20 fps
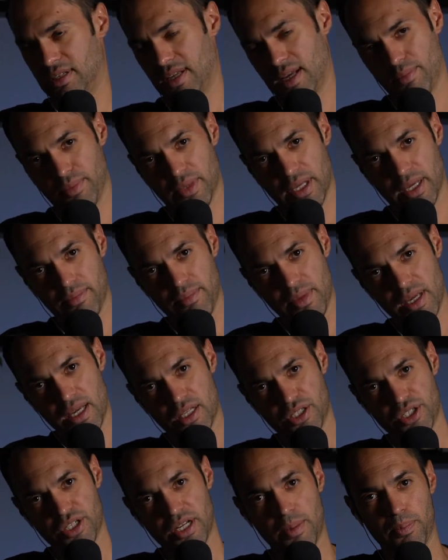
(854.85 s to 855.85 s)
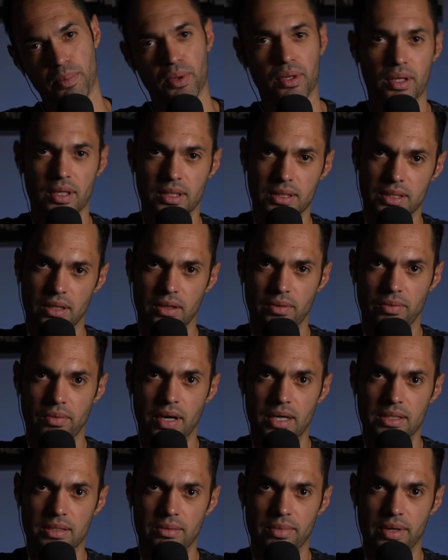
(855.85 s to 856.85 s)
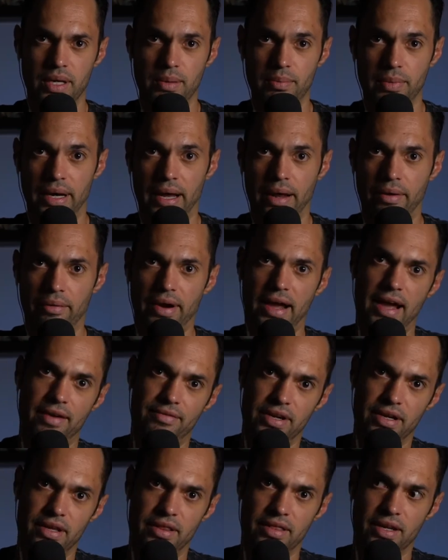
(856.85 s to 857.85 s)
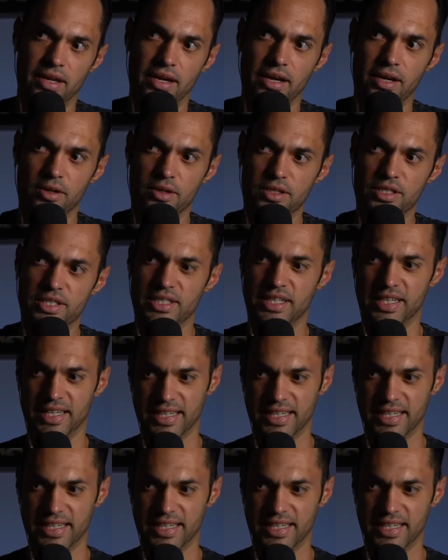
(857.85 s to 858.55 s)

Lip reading: I'm like, man, should I put this in the resume? But I don't have anything else.